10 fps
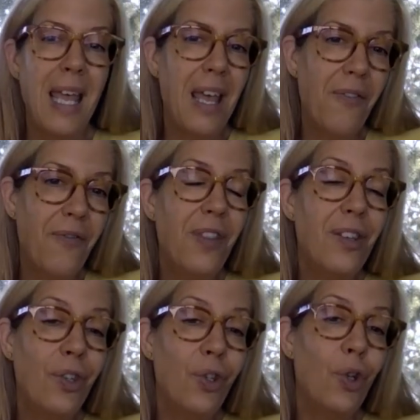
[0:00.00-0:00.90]
If
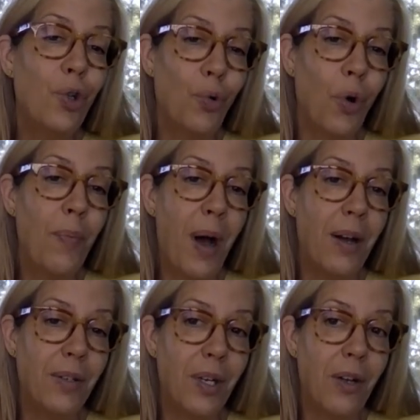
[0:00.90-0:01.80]
this is a true or
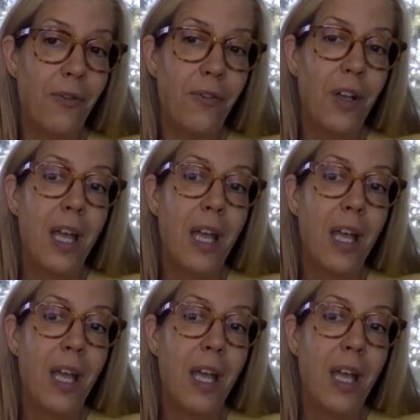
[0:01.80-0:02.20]
positive,